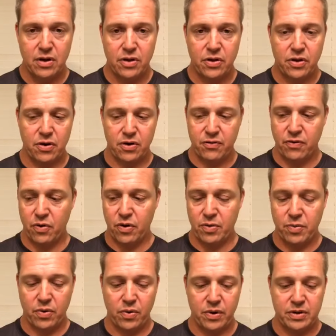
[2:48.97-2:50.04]
30, 40
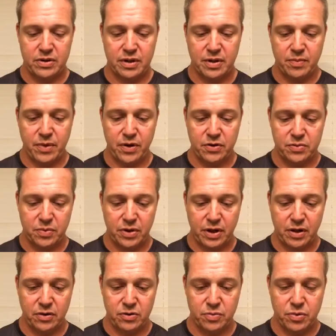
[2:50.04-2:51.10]
points at the most, but
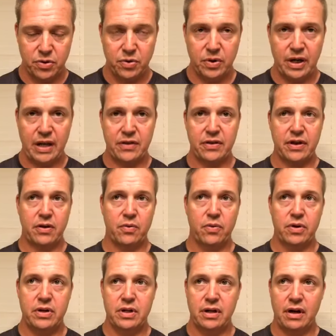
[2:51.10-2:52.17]
Coach Pruitt, I think
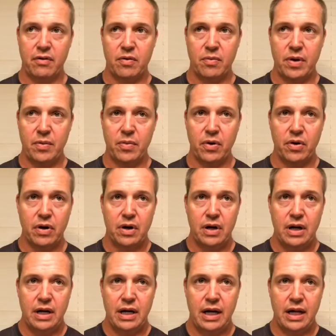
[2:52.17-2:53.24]
one year I remember,
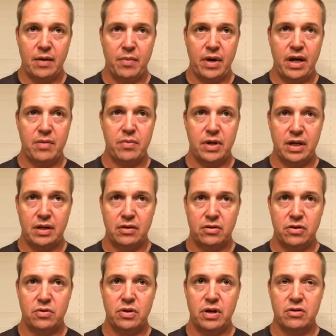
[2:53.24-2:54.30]
and it may have been
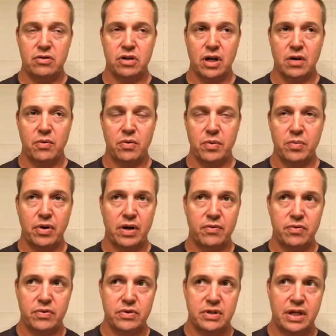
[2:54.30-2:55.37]
2 years ago when we played
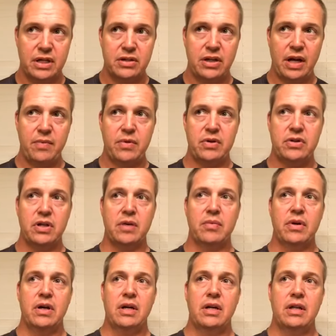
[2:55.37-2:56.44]
for the state championship,
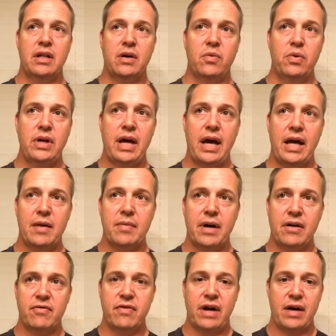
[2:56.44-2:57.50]
that we had
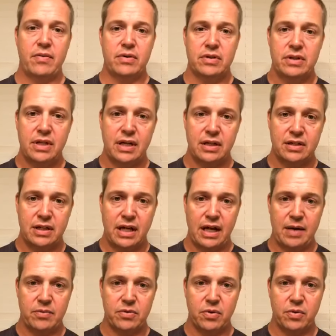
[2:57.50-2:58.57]
about 5 or 6
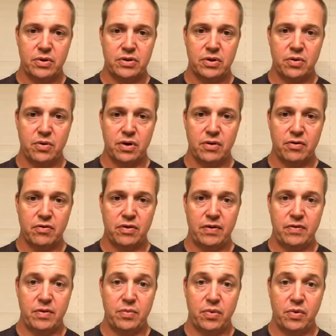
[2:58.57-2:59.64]
games where we scored over
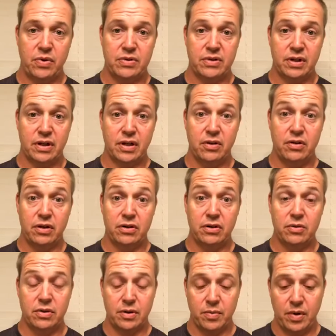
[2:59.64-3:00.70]
50 points, including
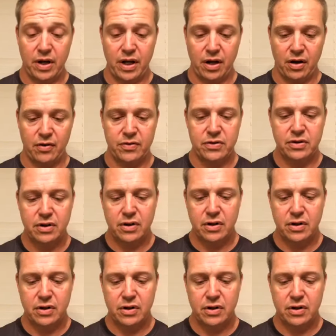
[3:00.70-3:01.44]
2 in the playoffs.